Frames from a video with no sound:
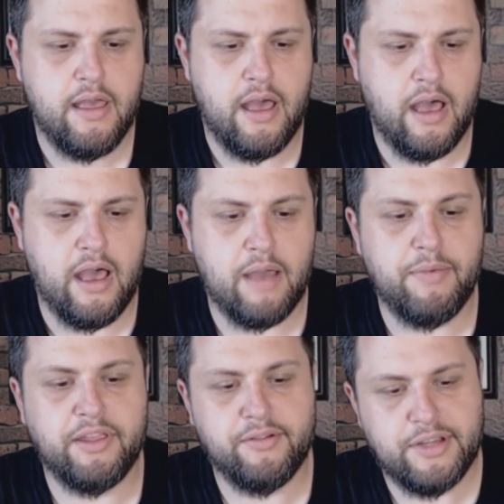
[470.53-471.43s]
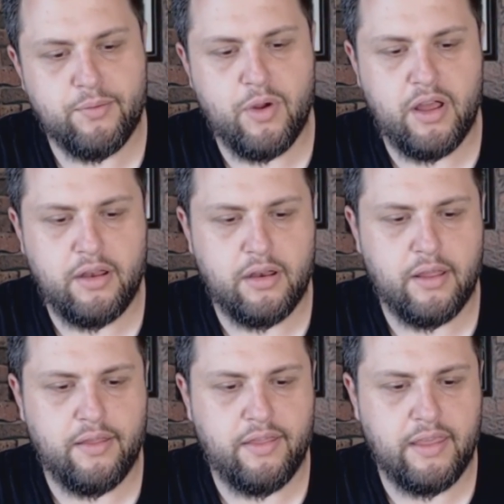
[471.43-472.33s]
Emilio did
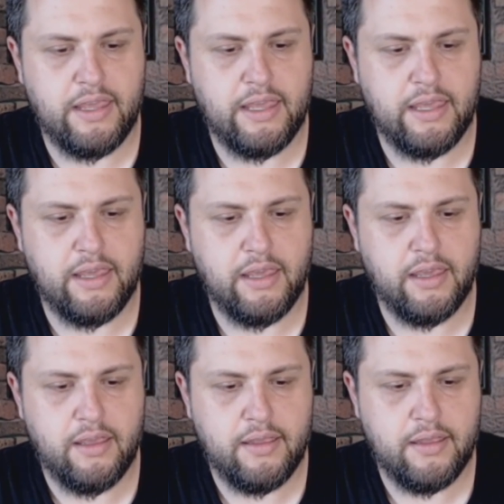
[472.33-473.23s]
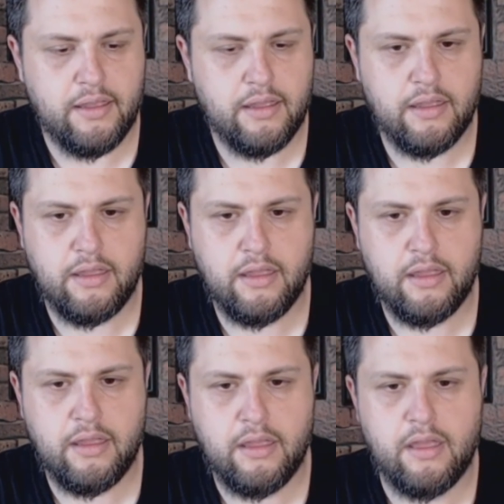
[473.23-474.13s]
run the
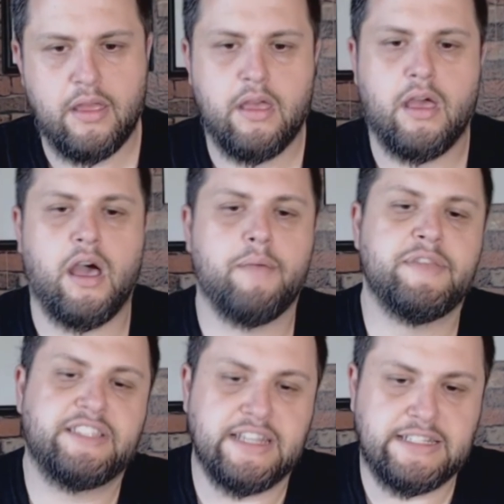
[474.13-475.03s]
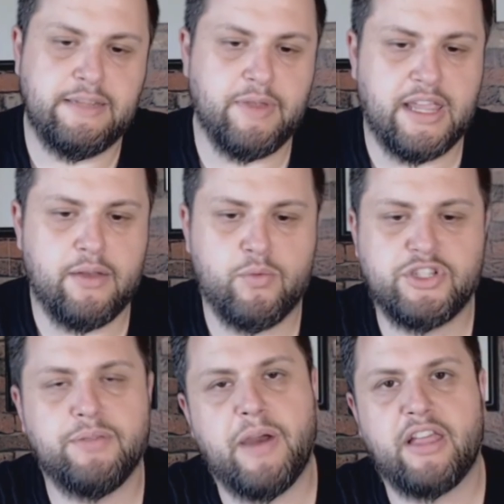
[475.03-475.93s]
Mystique team again, which
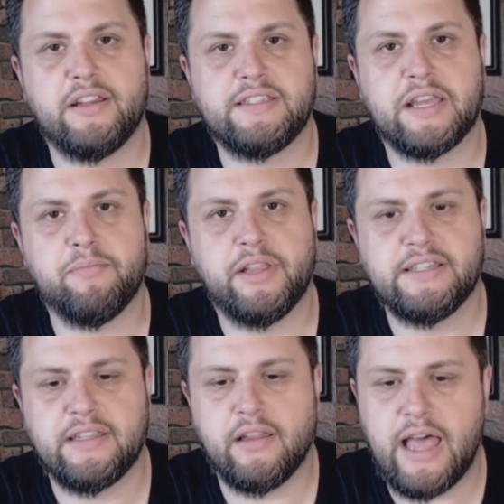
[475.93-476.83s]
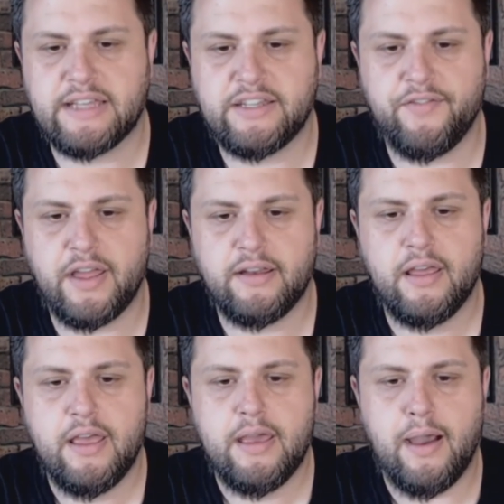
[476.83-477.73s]
he piloted 2nd place in the last event.
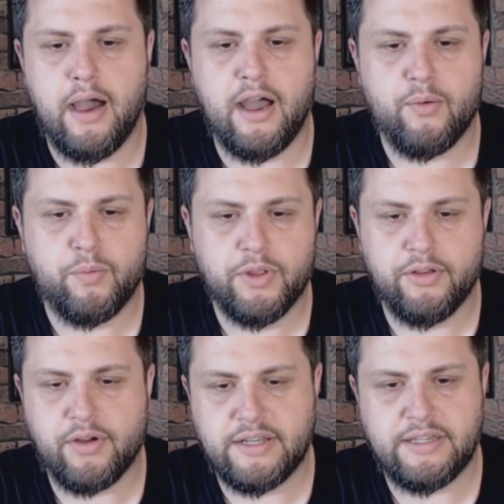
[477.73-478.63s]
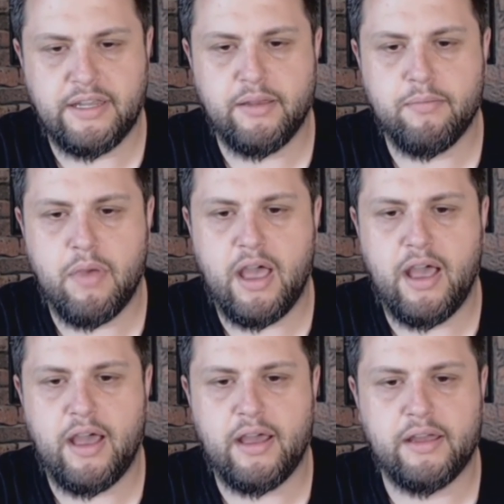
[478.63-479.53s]
Really great team.
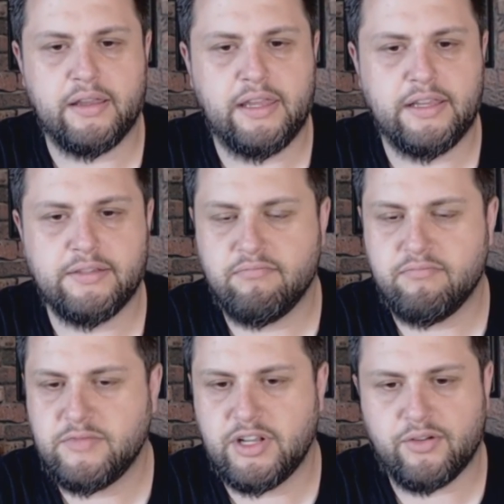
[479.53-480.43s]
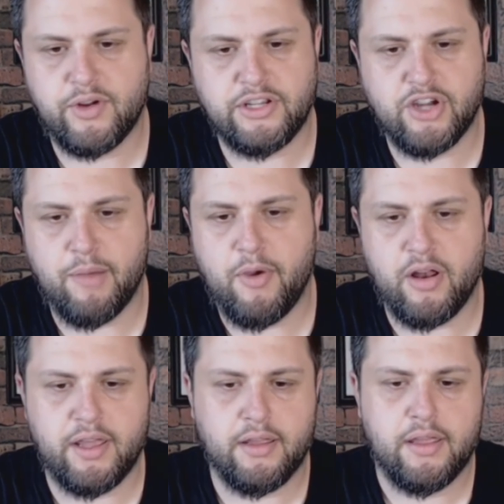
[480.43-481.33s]
He did a great job on
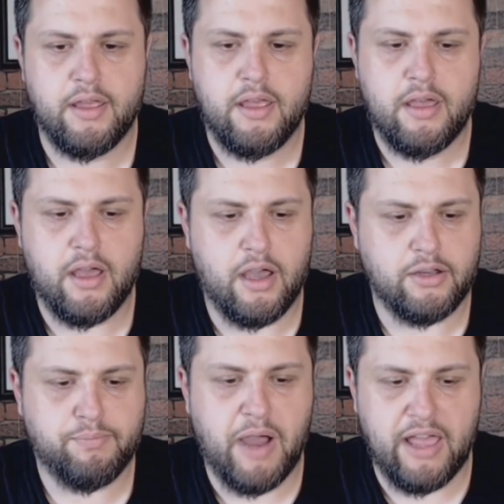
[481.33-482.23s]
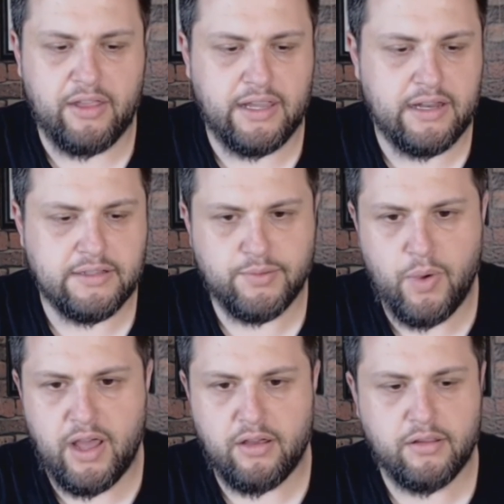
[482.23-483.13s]
it, piloting it as
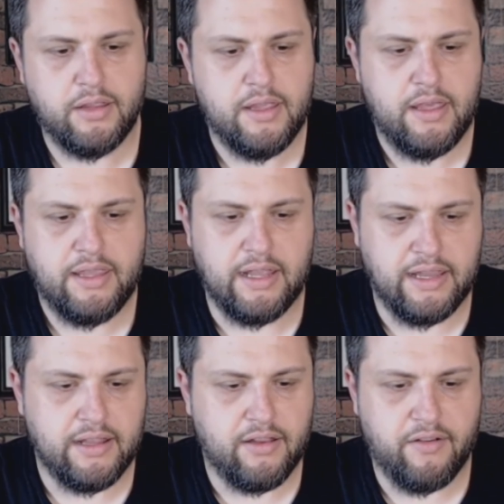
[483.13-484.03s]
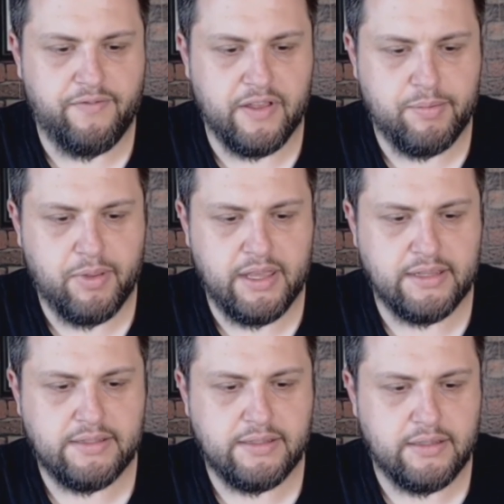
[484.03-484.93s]
well, getting in there at 5th
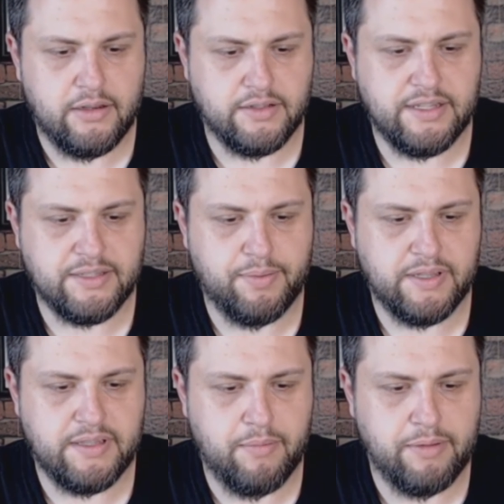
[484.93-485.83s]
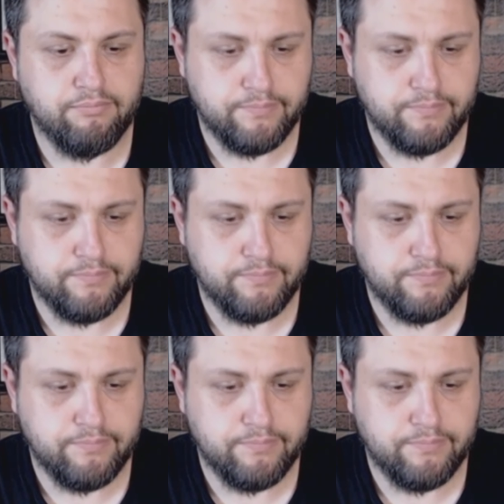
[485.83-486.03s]
place, or 6th place, I mean.